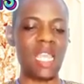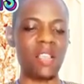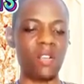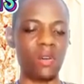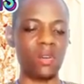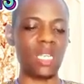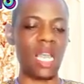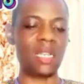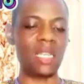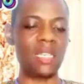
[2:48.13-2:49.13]
in God
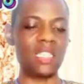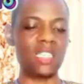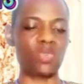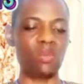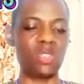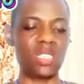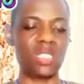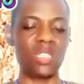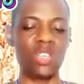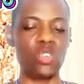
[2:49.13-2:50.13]
and in his
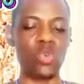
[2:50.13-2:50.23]
promises,